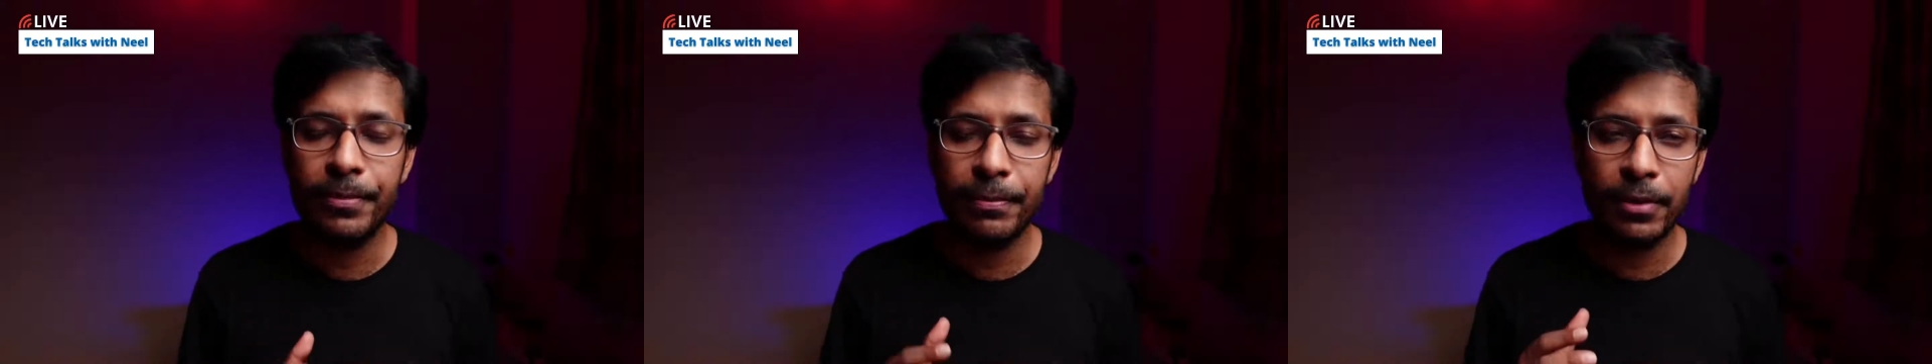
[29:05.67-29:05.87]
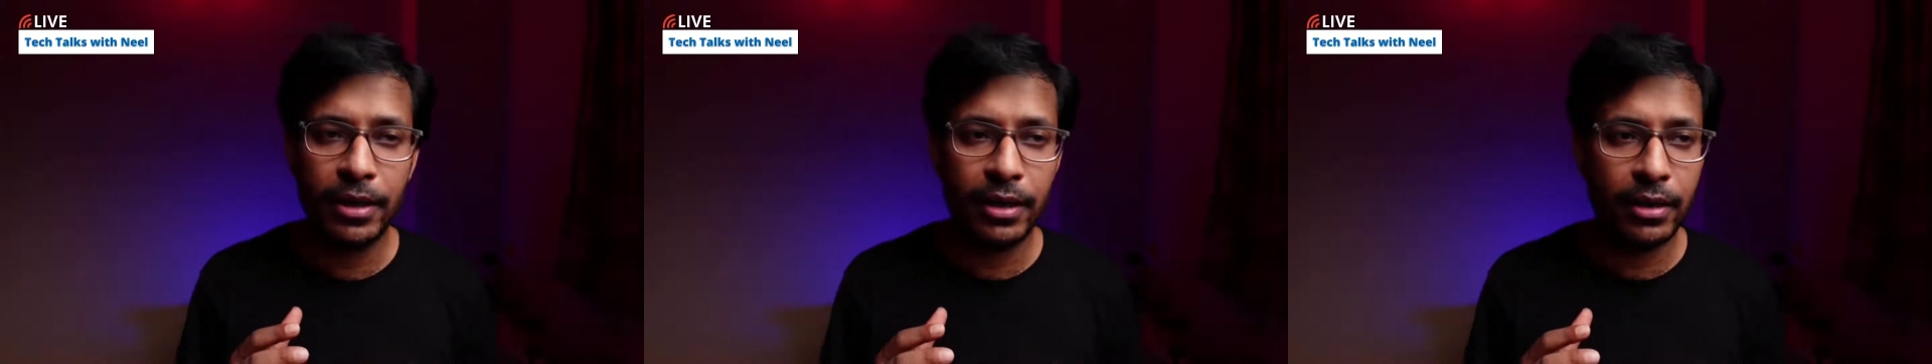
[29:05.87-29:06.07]

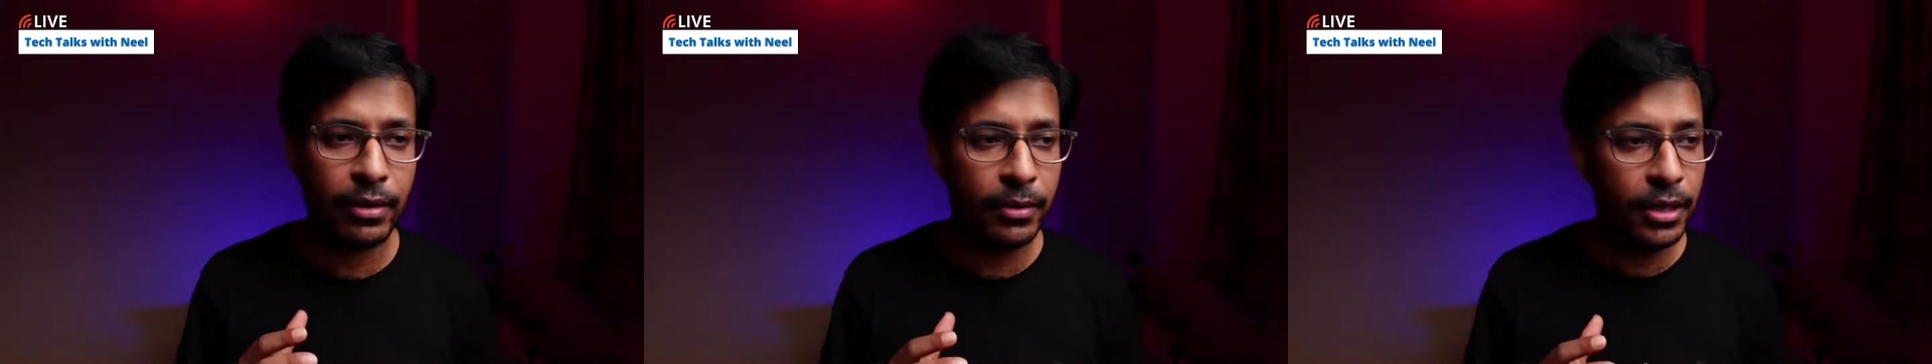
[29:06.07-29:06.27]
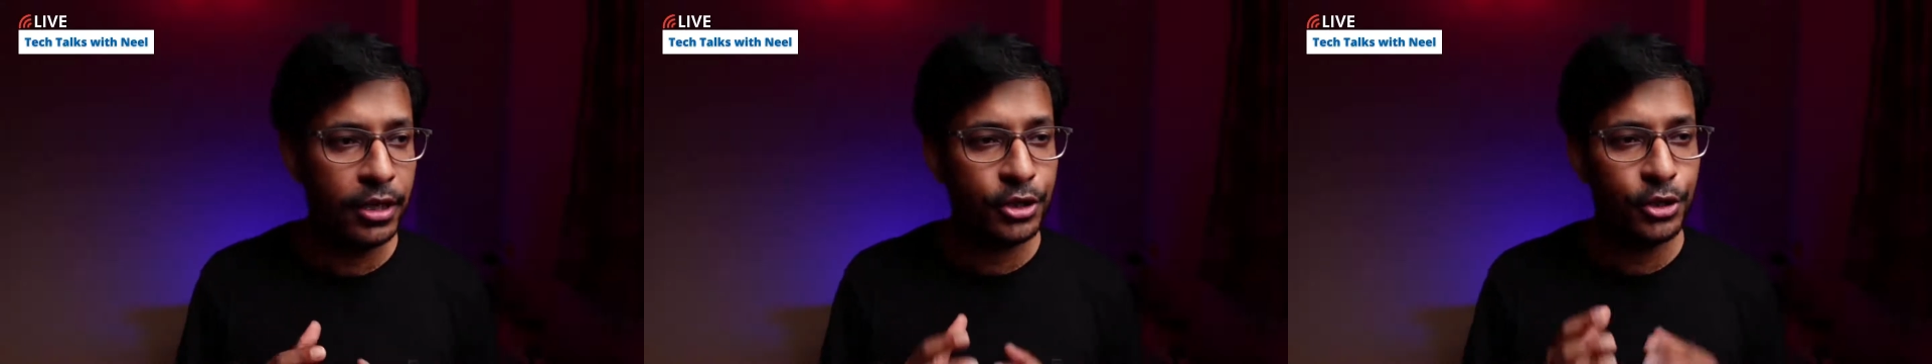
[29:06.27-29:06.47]
people
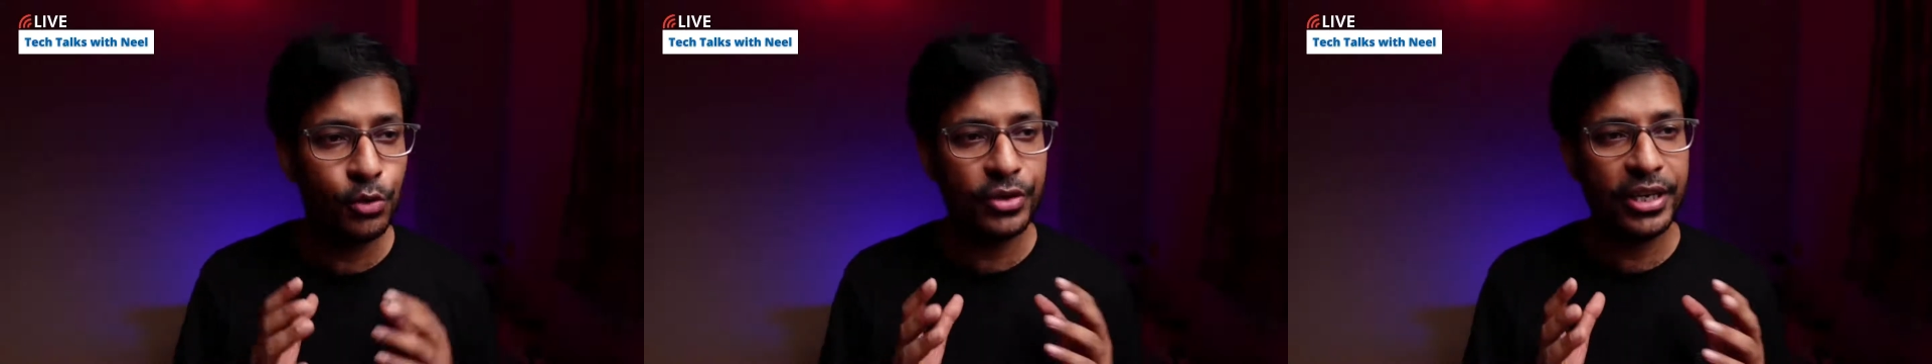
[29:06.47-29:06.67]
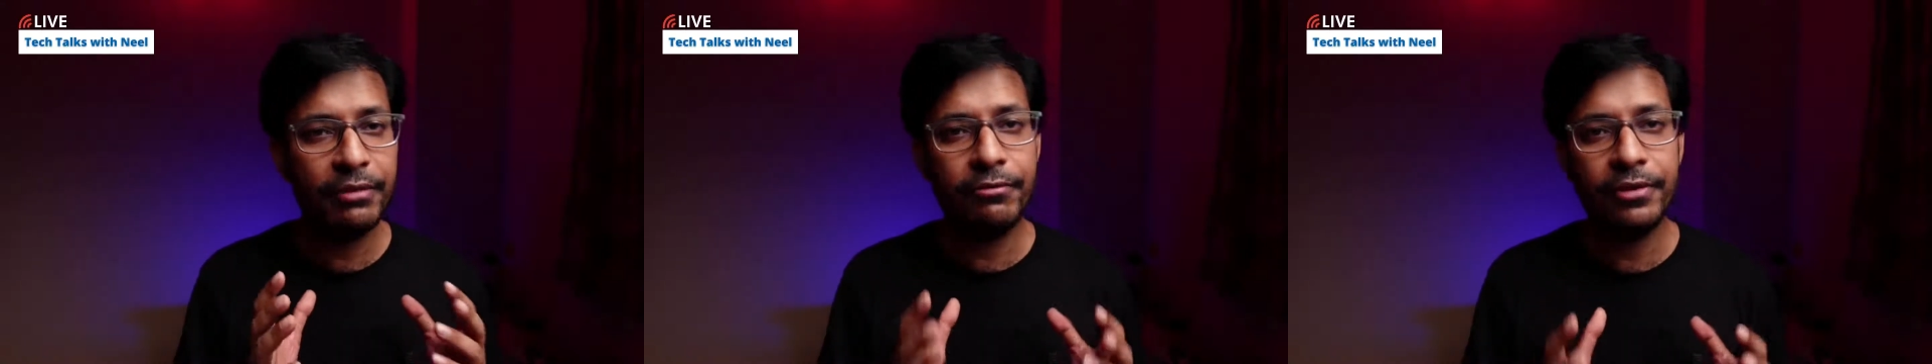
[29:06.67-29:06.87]
are
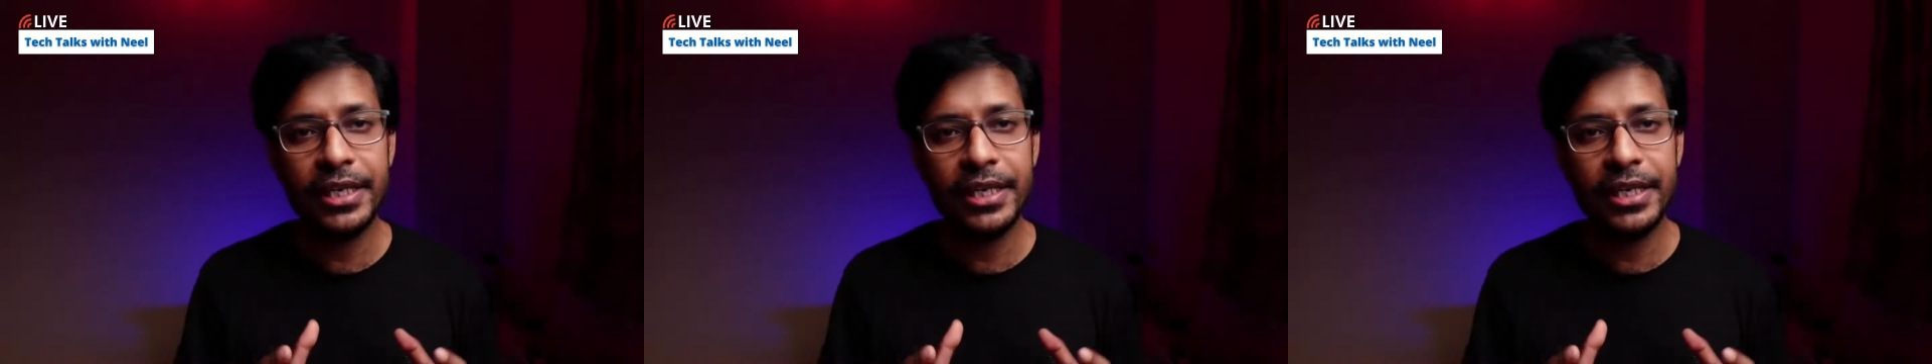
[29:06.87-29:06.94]
shooting